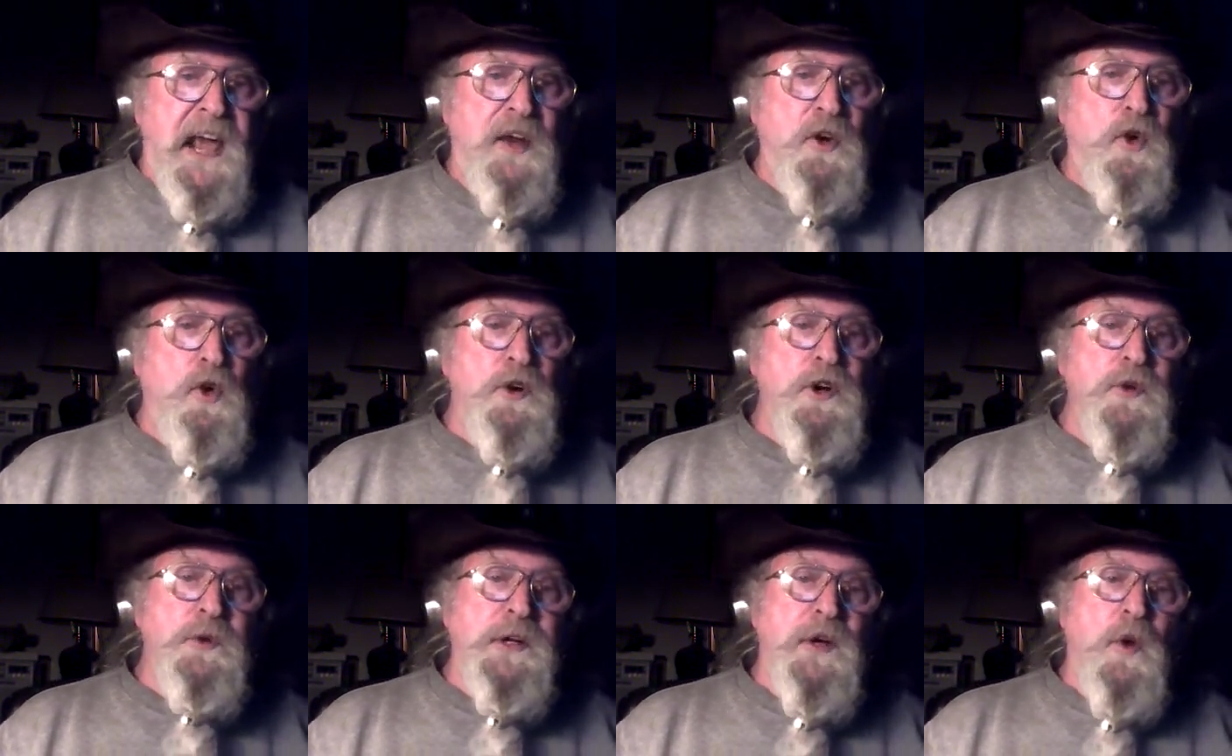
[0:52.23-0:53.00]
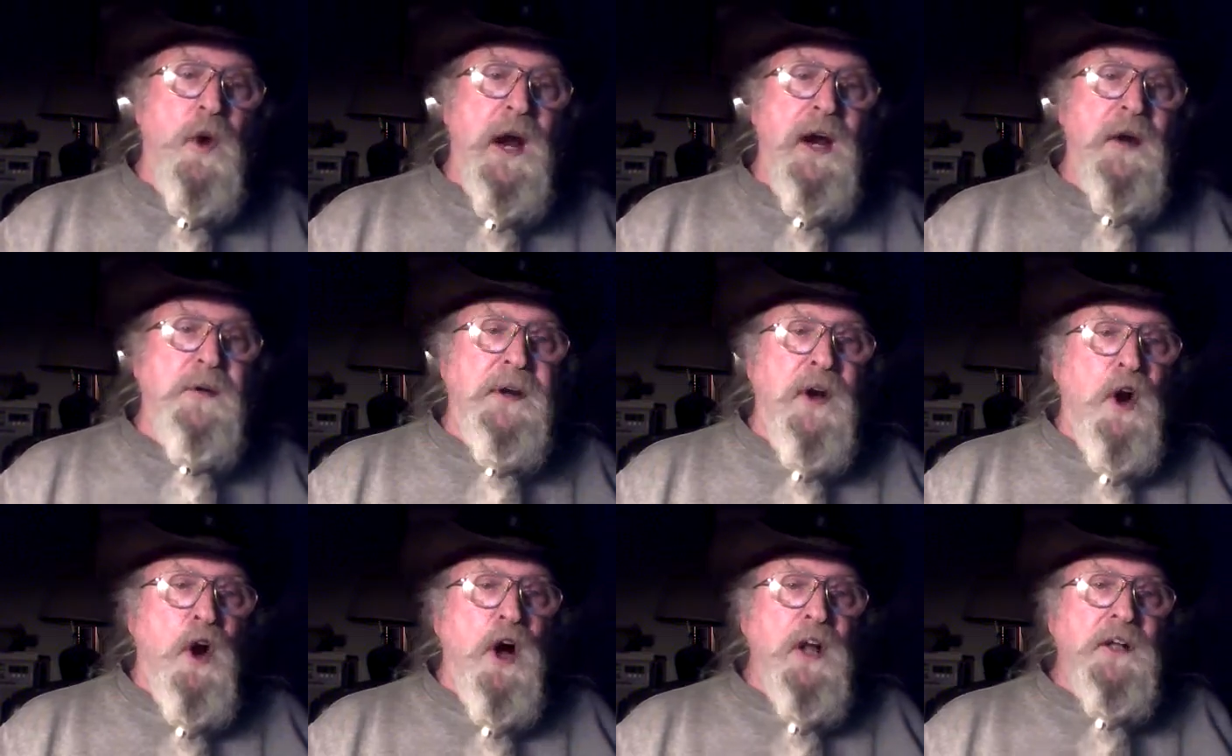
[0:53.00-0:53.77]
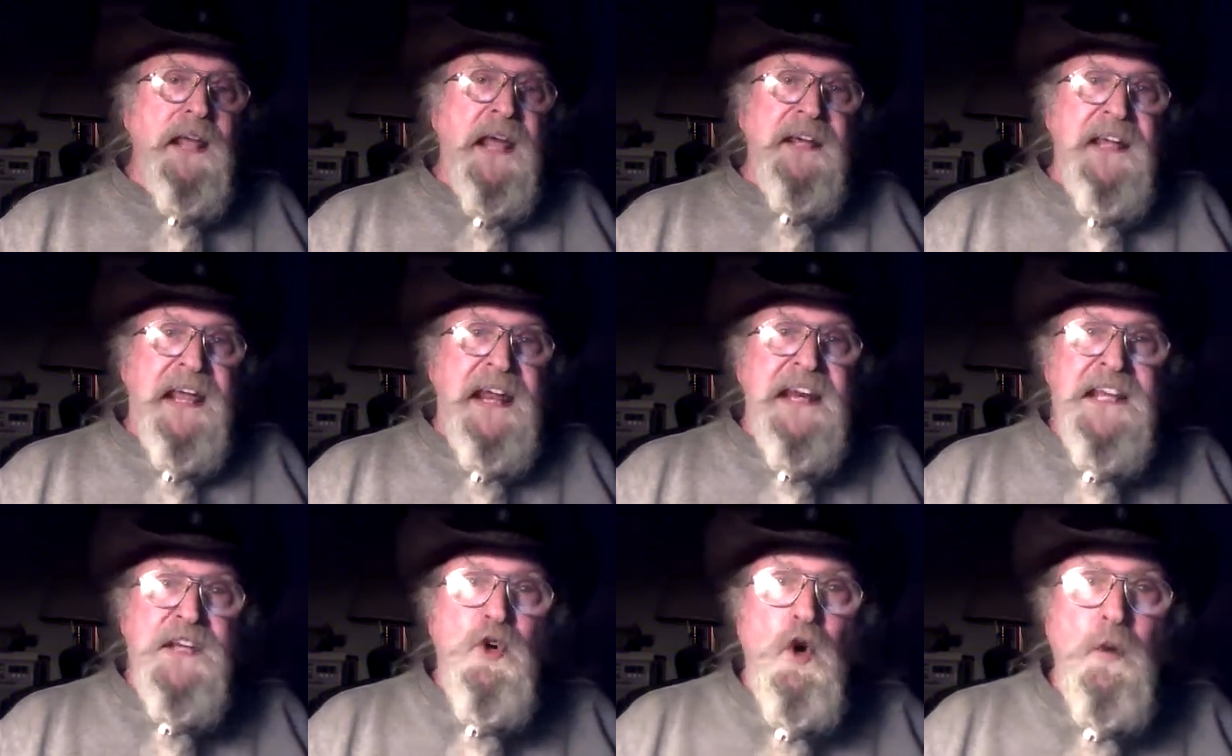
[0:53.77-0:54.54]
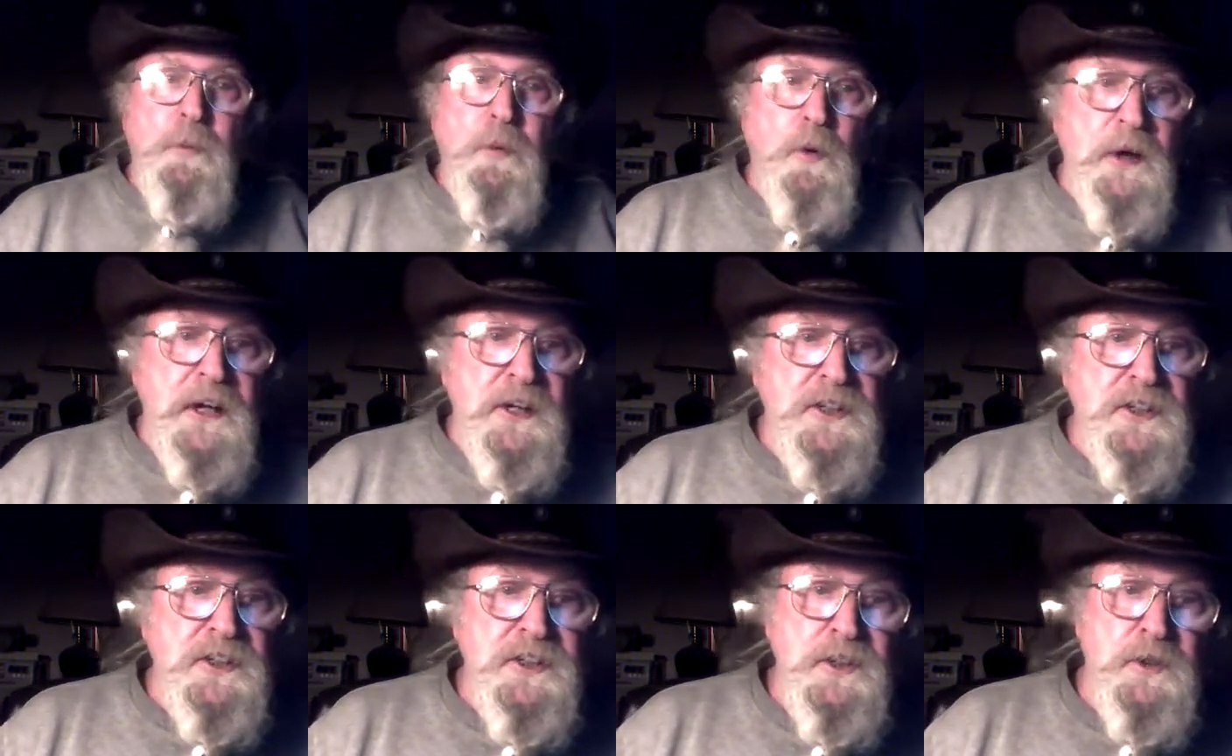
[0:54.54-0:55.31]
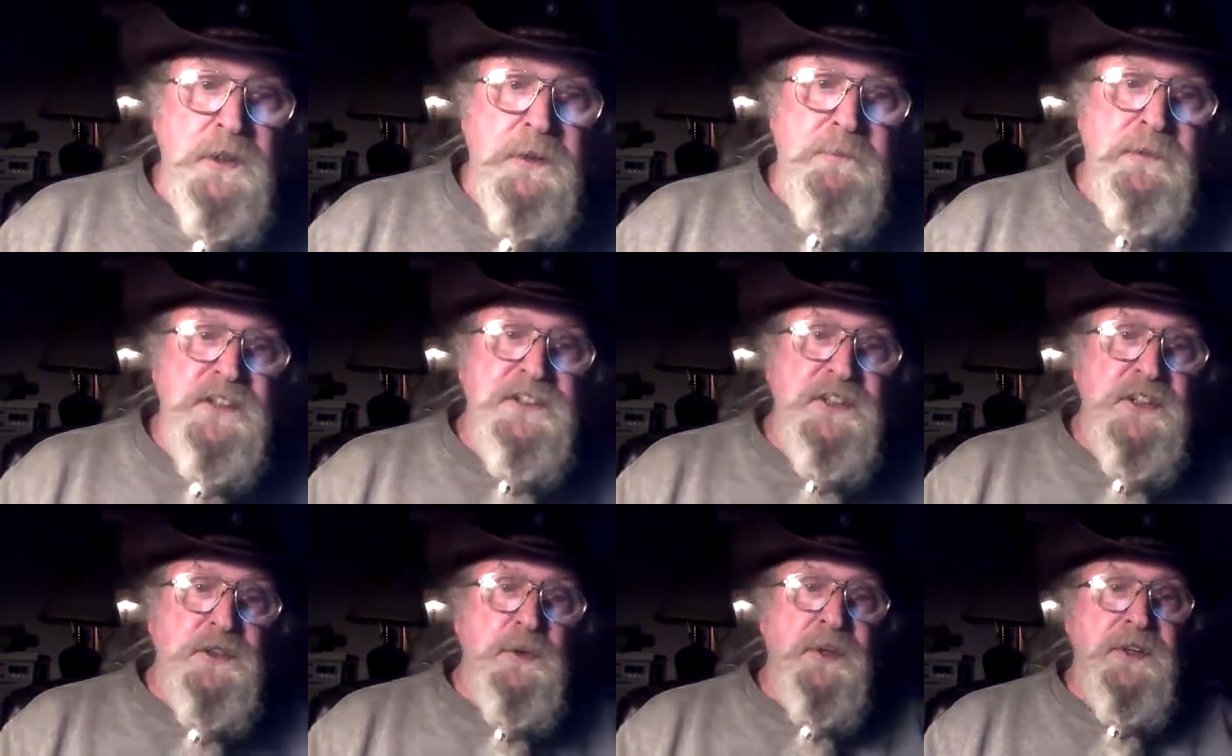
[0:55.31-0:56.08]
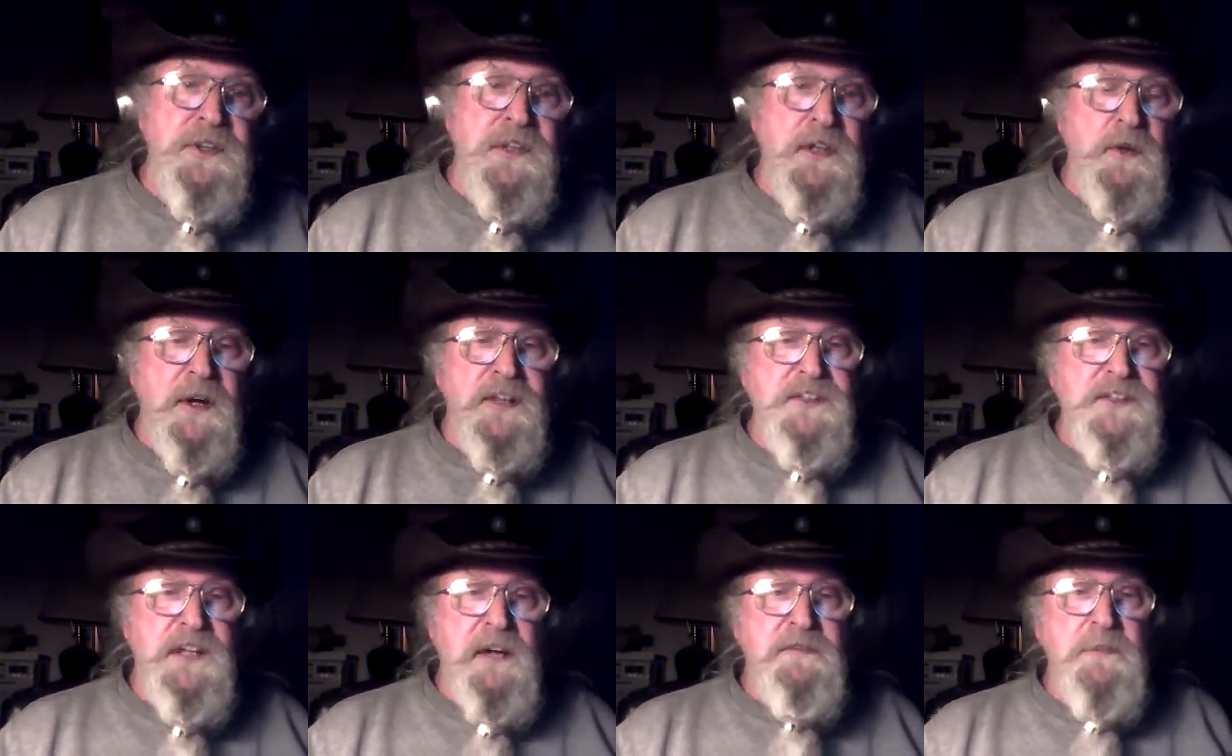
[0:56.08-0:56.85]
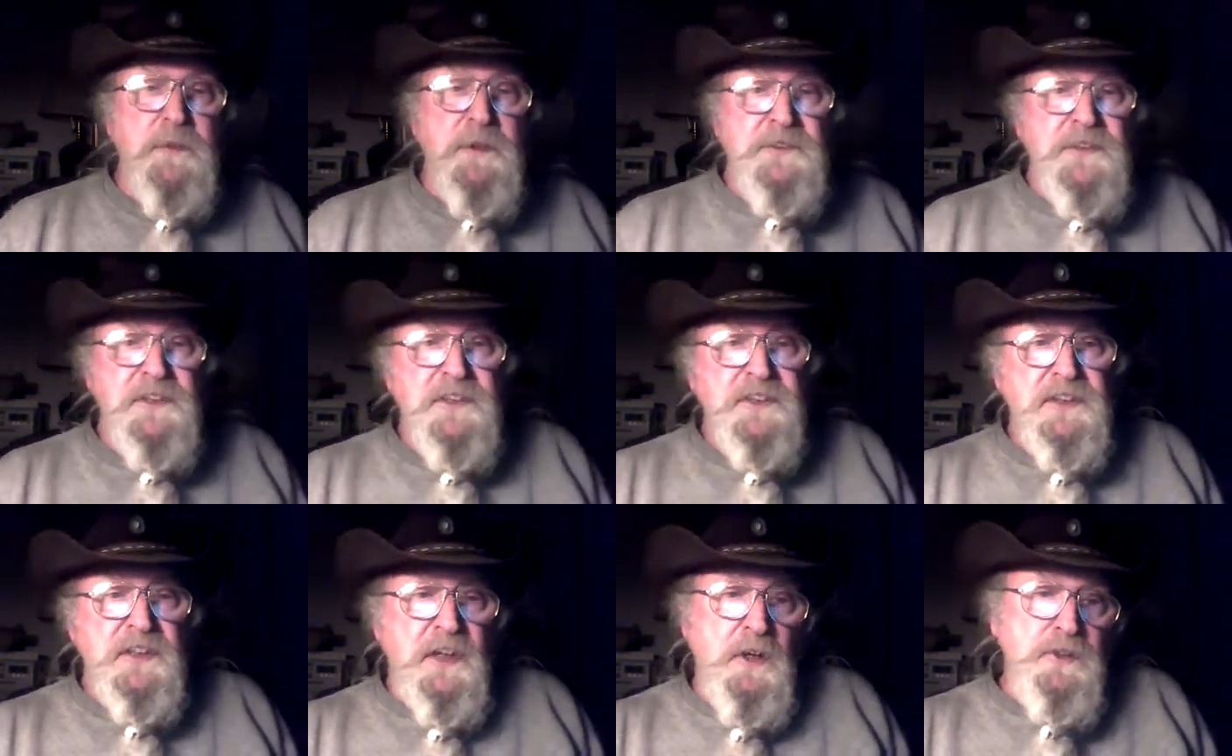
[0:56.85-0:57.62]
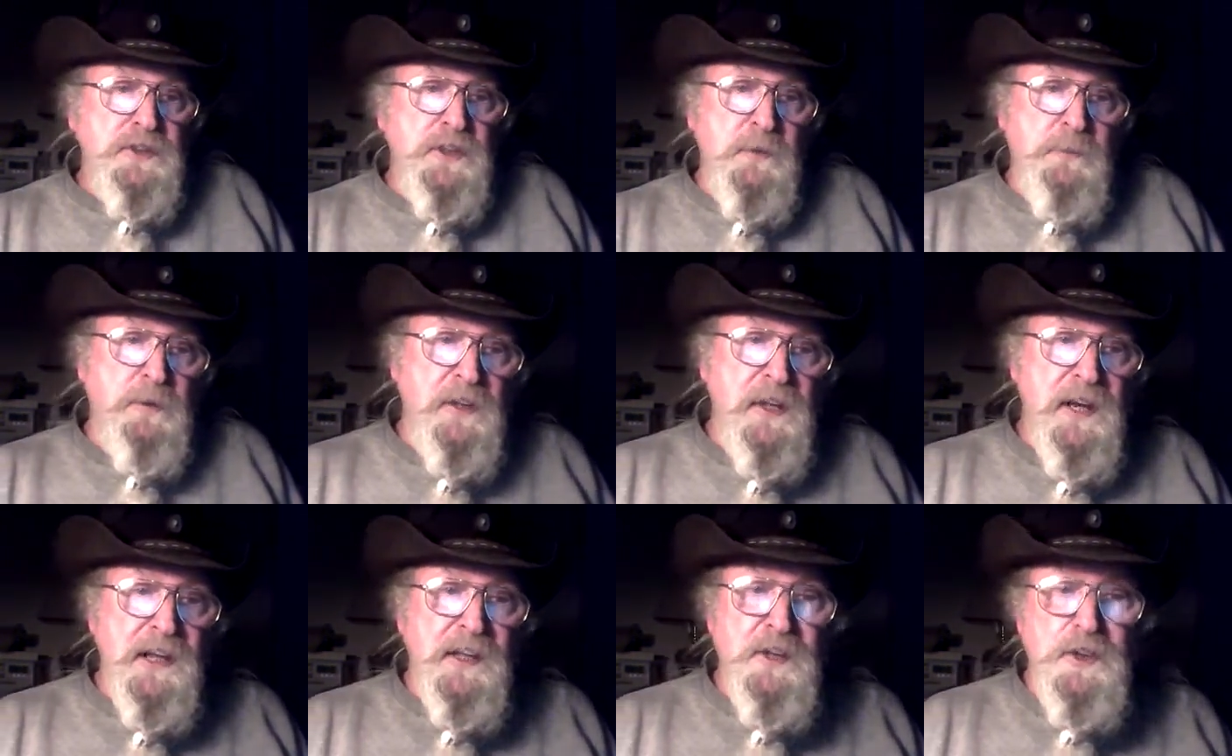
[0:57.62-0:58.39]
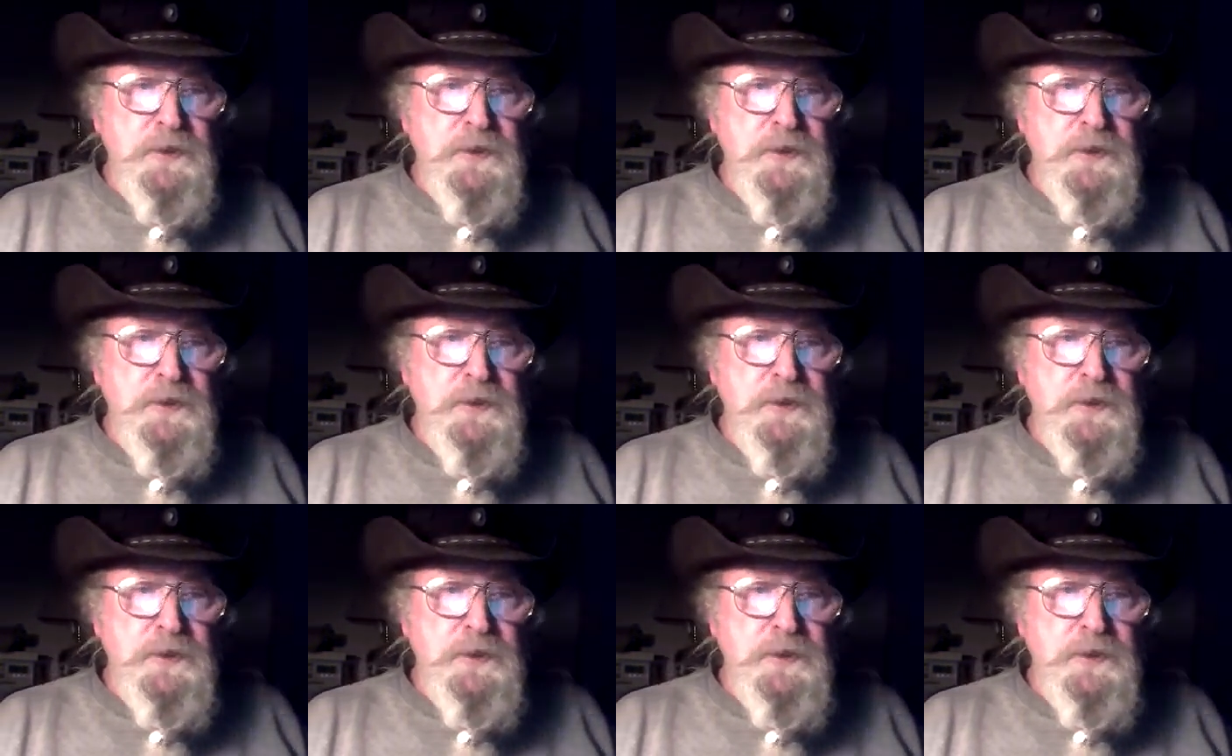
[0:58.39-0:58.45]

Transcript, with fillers: an order requiring all and any corporate corporations doing business with the U.S. government to disclose their political